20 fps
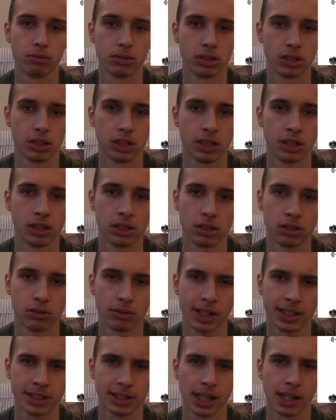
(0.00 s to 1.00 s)
which is the
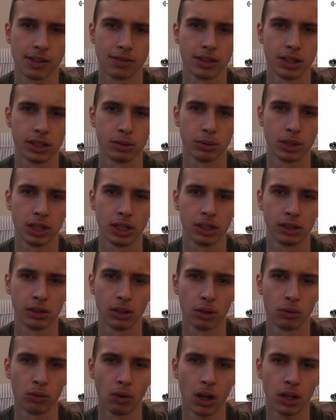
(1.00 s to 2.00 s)
rest day for this week,
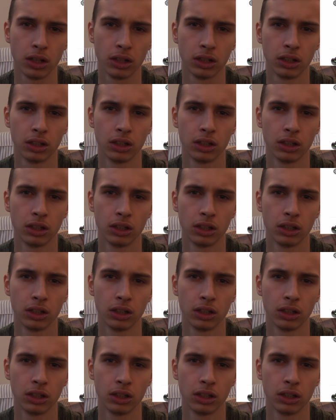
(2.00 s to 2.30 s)
no run.